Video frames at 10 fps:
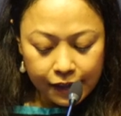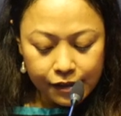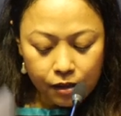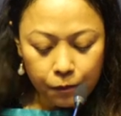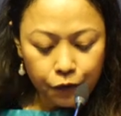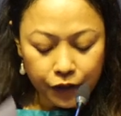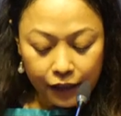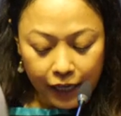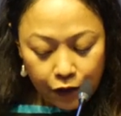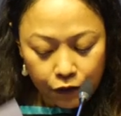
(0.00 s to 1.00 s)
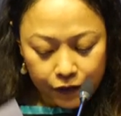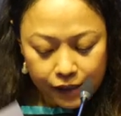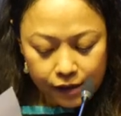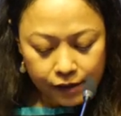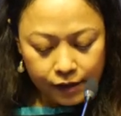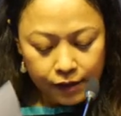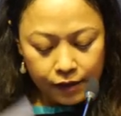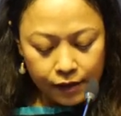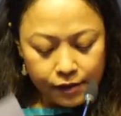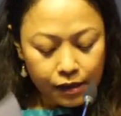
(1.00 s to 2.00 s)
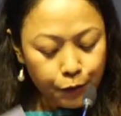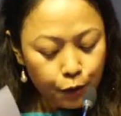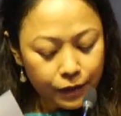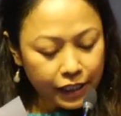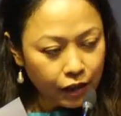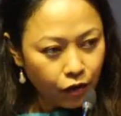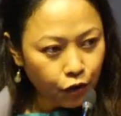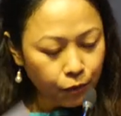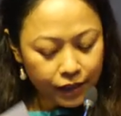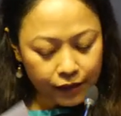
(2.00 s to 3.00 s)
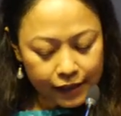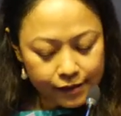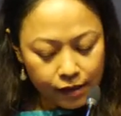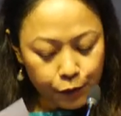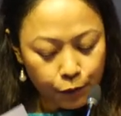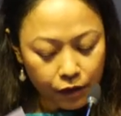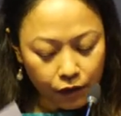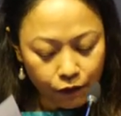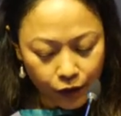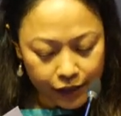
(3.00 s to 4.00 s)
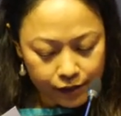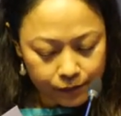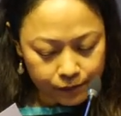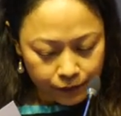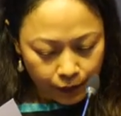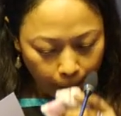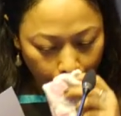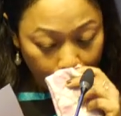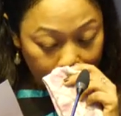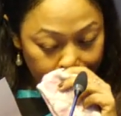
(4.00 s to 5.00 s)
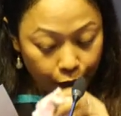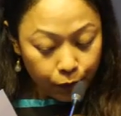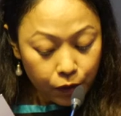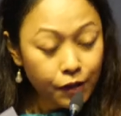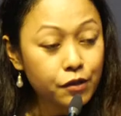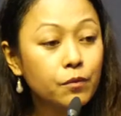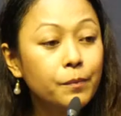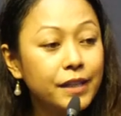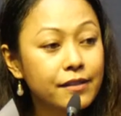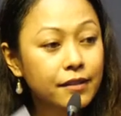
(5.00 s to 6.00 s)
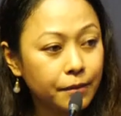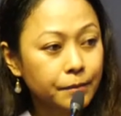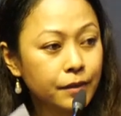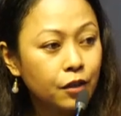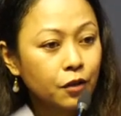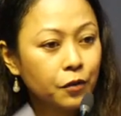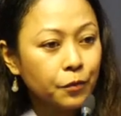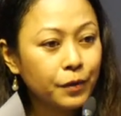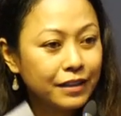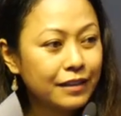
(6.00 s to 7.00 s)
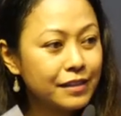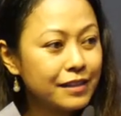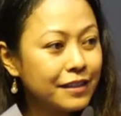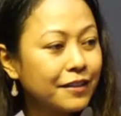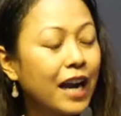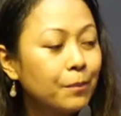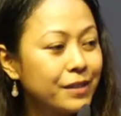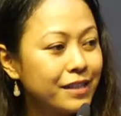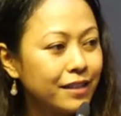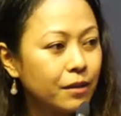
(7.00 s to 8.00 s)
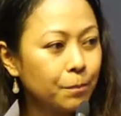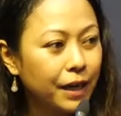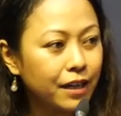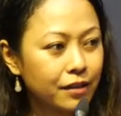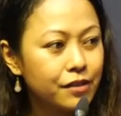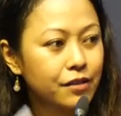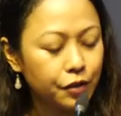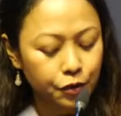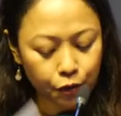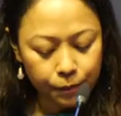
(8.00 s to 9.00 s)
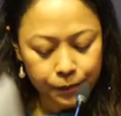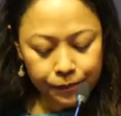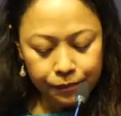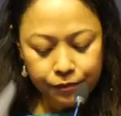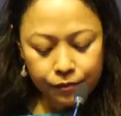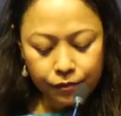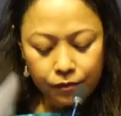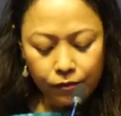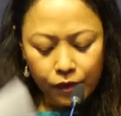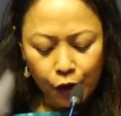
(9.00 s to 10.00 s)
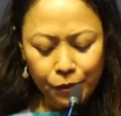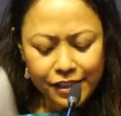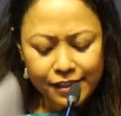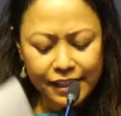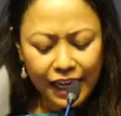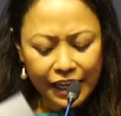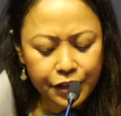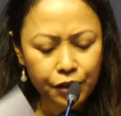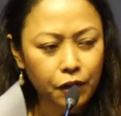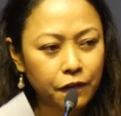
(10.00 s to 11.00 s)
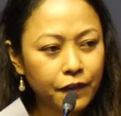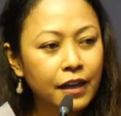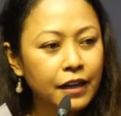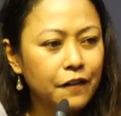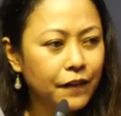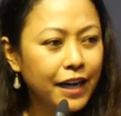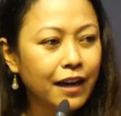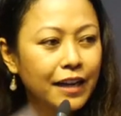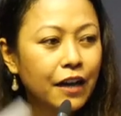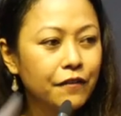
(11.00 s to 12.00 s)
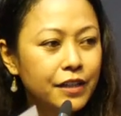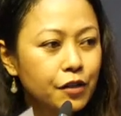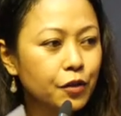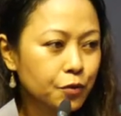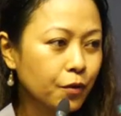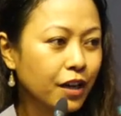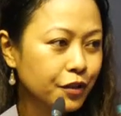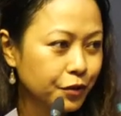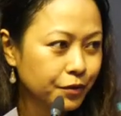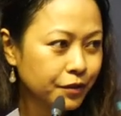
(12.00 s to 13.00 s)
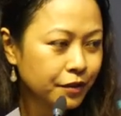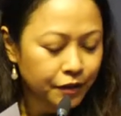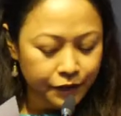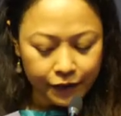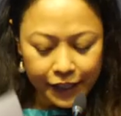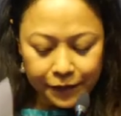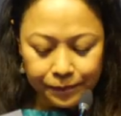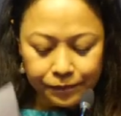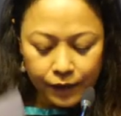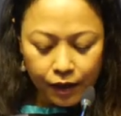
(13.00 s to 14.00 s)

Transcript: and some for the lack of it. Some you will get along with and some you will avoid. And there will also be some with this crabs in a bucket syndrome, which is the idea of, if I can't have it, so can't you, right?